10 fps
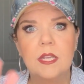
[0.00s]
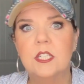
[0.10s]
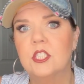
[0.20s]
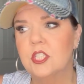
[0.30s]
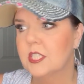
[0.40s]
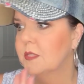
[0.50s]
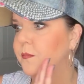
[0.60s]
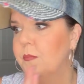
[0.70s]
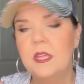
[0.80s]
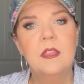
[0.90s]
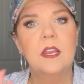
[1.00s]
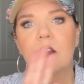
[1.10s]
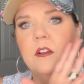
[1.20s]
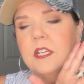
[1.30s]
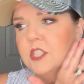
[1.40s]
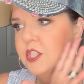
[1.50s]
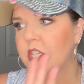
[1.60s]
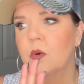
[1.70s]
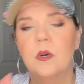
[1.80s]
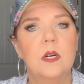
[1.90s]
to just be there and
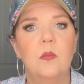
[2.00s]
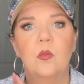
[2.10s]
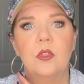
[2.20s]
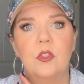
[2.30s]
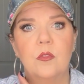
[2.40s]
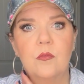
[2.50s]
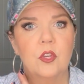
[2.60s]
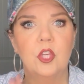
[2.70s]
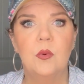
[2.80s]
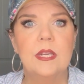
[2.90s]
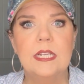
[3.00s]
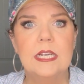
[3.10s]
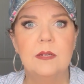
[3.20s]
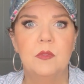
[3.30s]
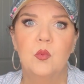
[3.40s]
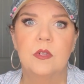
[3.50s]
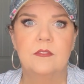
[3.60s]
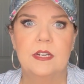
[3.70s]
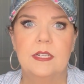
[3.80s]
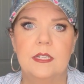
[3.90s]
show up for you anytime you want to
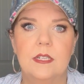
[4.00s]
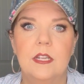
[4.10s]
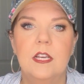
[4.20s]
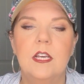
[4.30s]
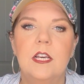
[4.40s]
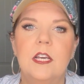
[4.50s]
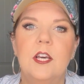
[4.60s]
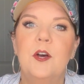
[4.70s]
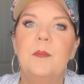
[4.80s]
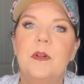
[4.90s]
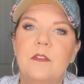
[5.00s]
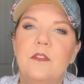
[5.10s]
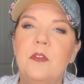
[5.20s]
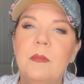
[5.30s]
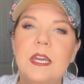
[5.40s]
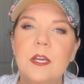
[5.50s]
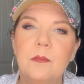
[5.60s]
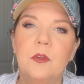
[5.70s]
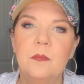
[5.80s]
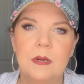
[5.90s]
find it. But if you make
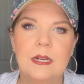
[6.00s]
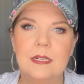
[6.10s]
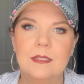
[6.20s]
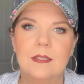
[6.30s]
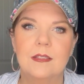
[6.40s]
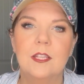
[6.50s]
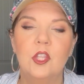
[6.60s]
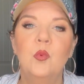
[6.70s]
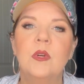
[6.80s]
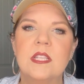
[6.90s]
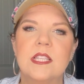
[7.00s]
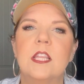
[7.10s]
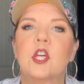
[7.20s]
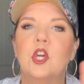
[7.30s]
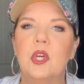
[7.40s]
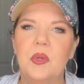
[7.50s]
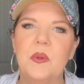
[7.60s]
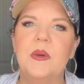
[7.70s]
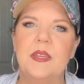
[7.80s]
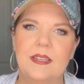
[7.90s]
up your mind that you want to see the
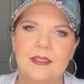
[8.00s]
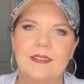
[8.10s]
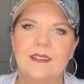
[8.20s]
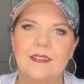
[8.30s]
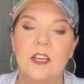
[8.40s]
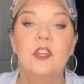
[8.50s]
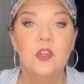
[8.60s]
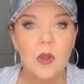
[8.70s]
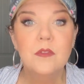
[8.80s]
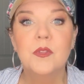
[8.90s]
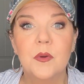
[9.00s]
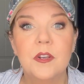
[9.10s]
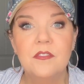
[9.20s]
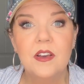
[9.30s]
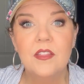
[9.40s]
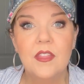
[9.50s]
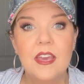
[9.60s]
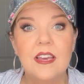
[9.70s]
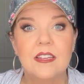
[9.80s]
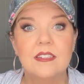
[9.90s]
good, you're also going to find
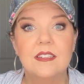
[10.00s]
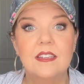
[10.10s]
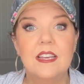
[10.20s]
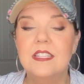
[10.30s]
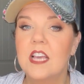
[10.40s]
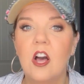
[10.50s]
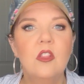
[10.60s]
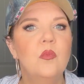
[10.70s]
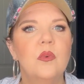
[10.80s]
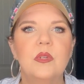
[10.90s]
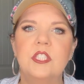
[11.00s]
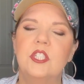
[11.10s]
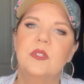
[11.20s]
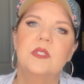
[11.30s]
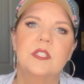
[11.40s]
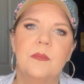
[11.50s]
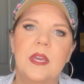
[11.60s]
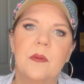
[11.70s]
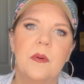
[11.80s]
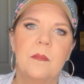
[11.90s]
that. It's all in what we choose to
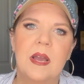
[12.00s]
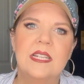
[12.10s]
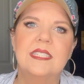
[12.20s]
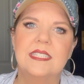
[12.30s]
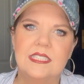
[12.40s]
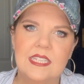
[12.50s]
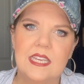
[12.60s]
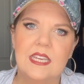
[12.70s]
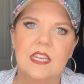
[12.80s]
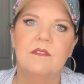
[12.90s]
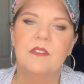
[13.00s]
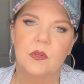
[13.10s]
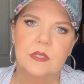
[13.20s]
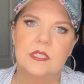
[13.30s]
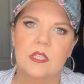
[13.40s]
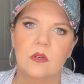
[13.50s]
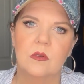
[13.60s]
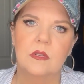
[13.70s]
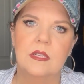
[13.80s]
make up our mind to see and focus on.